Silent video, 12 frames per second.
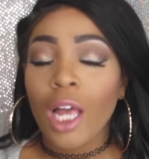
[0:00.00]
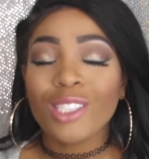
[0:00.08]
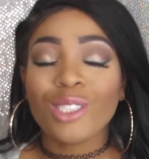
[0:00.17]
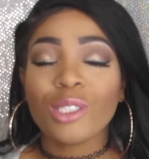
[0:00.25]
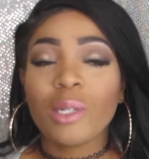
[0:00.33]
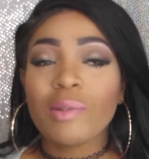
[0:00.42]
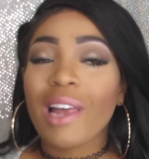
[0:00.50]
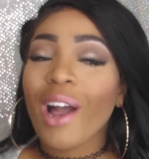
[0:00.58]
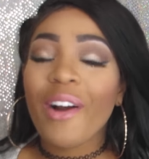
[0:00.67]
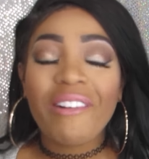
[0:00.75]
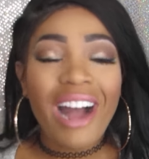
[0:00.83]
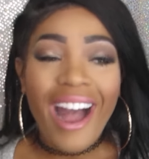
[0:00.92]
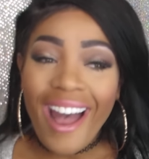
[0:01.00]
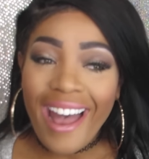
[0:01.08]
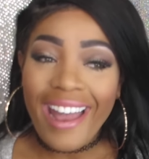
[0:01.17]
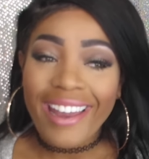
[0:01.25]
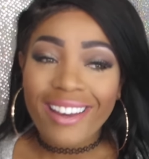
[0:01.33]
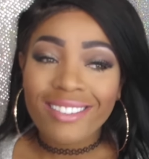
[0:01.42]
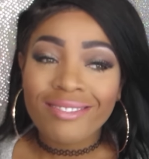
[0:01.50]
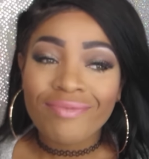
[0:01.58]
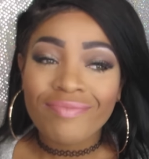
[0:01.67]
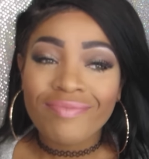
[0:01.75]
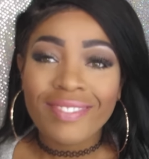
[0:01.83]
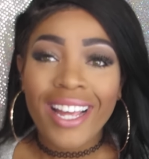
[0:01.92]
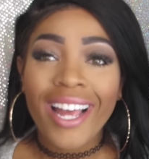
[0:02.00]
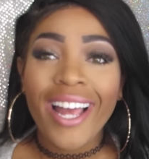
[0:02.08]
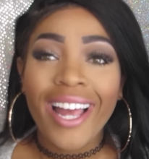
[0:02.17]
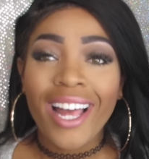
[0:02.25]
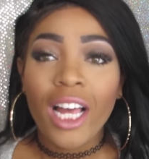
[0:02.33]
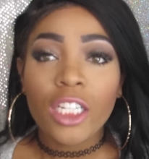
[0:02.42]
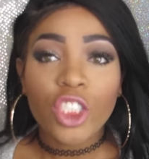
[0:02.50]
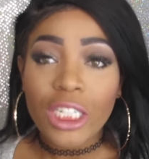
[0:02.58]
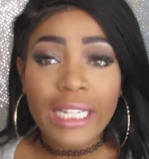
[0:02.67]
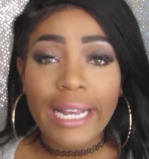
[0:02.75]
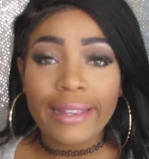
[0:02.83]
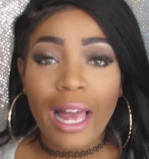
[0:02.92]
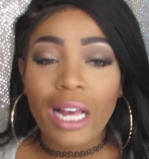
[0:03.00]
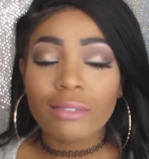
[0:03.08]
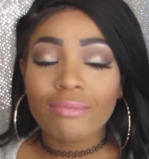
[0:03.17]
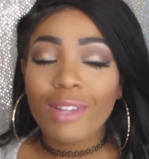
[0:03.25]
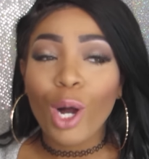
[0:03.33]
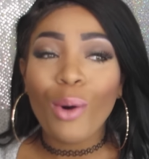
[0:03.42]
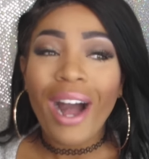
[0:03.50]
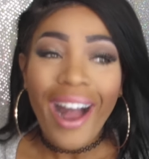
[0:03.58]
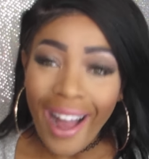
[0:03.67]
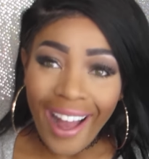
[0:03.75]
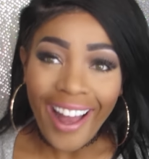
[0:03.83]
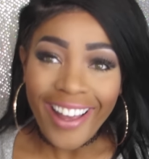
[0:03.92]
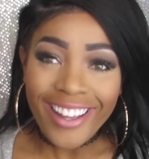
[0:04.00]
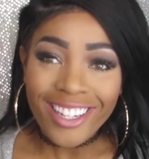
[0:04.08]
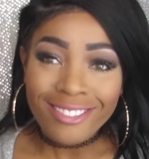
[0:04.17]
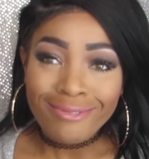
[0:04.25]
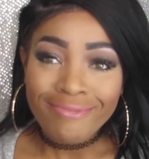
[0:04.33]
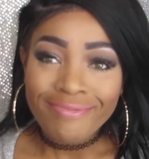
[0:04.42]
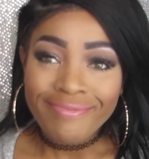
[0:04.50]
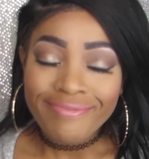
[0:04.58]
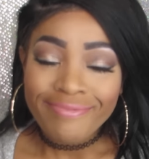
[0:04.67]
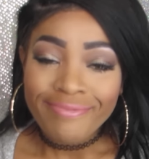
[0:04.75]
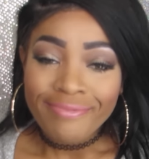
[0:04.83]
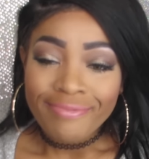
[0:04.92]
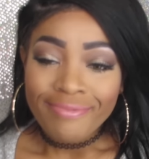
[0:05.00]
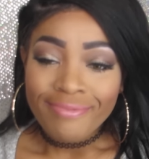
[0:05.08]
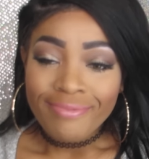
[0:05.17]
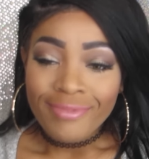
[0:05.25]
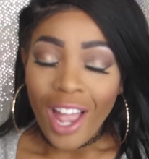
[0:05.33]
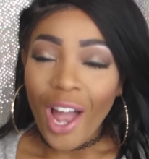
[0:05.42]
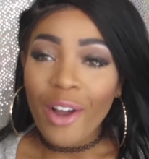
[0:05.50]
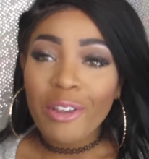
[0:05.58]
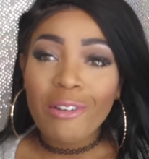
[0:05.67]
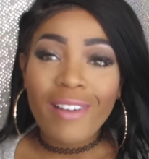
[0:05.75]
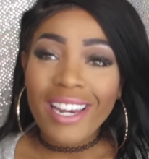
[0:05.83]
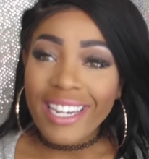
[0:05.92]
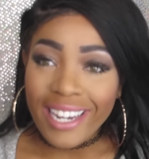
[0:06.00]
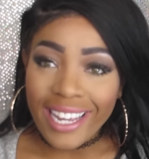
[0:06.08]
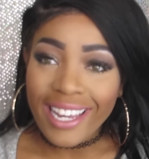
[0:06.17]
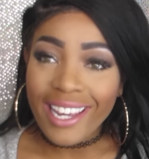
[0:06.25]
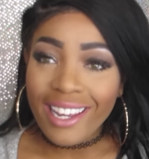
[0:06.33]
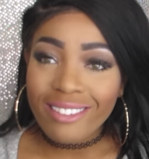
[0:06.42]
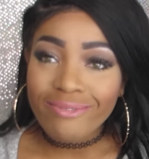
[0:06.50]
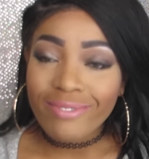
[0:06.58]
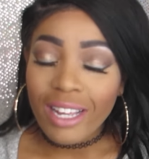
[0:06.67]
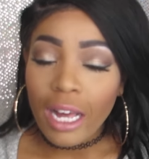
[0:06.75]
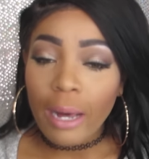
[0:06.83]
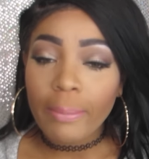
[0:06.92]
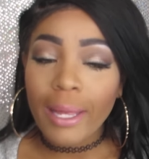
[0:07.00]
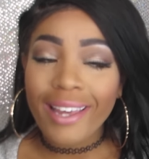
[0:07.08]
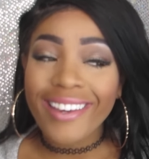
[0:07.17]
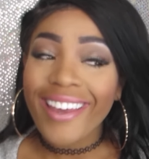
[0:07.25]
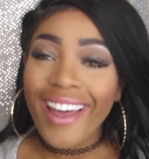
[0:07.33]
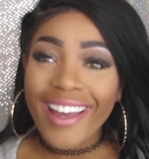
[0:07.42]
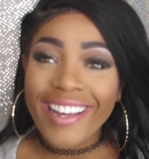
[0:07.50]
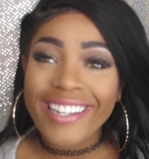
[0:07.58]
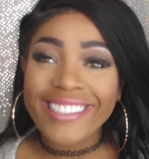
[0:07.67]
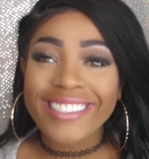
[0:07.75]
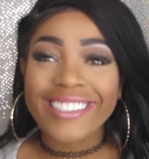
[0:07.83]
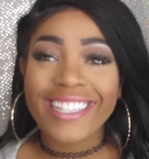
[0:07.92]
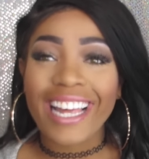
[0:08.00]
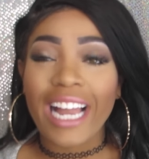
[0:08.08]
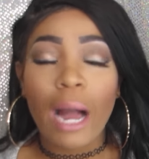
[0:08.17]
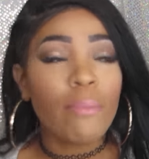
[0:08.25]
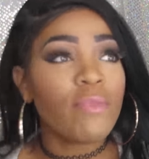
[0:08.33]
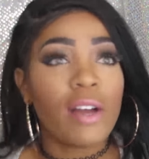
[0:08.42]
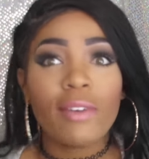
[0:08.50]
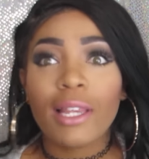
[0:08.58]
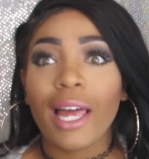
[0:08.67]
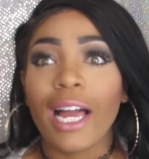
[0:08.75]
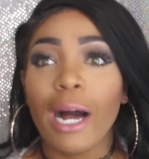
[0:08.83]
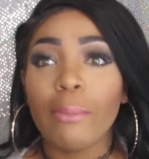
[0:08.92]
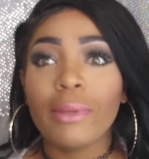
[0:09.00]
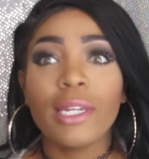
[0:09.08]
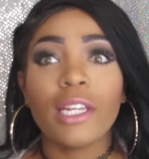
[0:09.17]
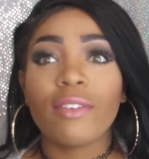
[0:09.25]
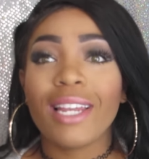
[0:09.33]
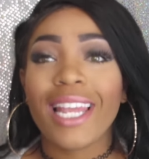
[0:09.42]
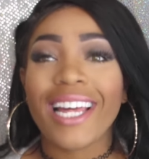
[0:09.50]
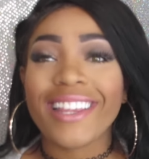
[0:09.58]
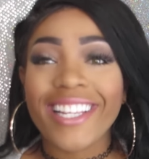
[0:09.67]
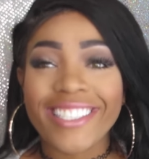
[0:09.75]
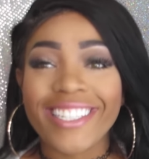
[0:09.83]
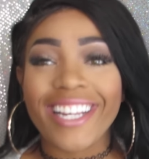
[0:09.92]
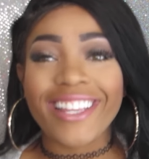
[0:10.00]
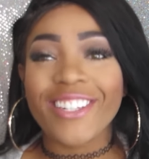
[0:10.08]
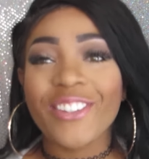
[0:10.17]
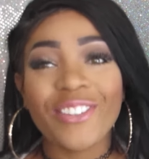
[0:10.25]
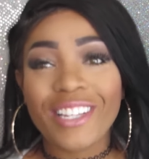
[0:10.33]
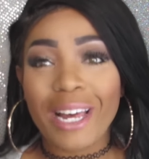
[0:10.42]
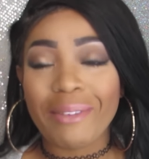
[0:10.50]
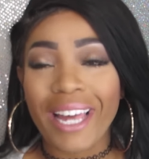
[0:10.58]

So she was like, oh, hi. Just like that. Oh, hi. Are you ready to eat? I'm like, yes. Like, I'm very, like, I'm literally like this, like, the whole time.